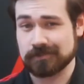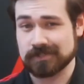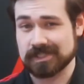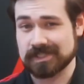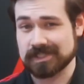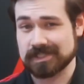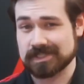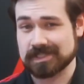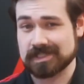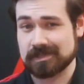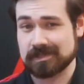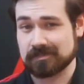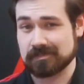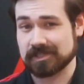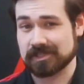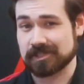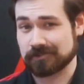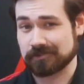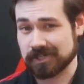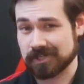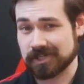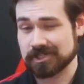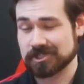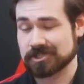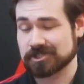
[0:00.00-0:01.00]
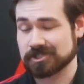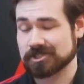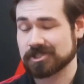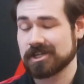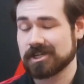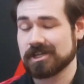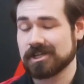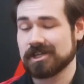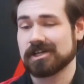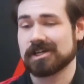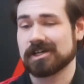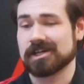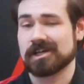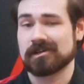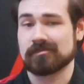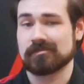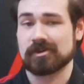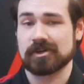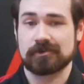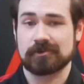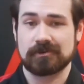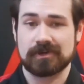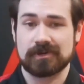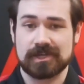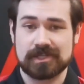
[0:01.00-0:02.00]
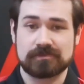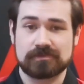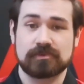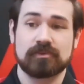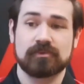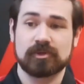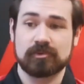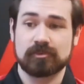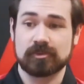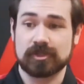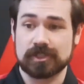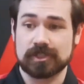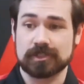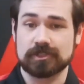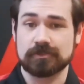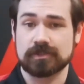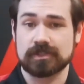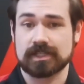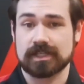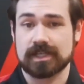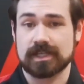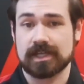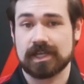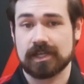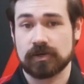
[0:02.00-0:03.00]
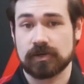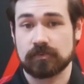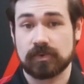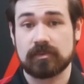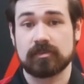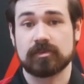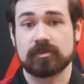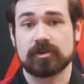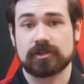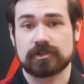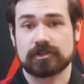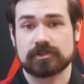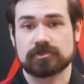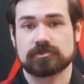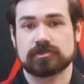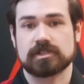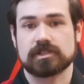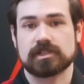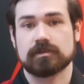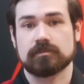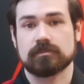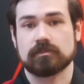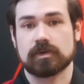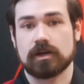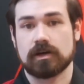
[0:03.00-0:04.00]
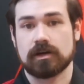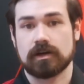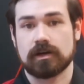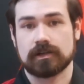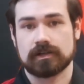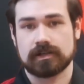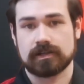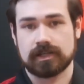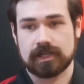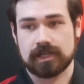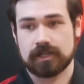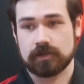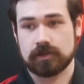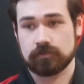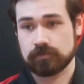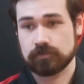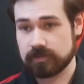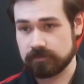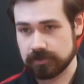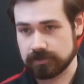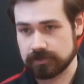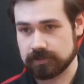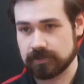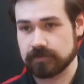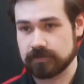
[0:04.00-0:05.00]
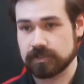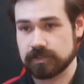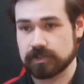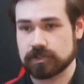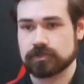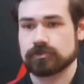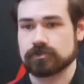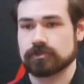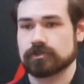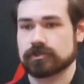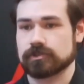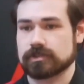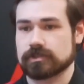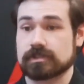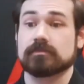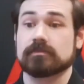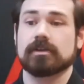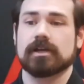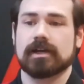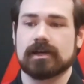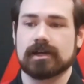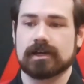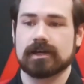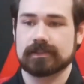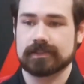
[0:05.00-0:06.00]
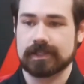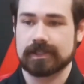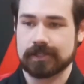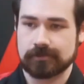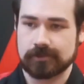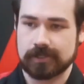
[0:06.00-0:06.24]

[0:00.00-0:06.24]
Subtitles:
a disassembly in a rush, otherwise we will be doing a webinar stream on a rebuild of the extruders later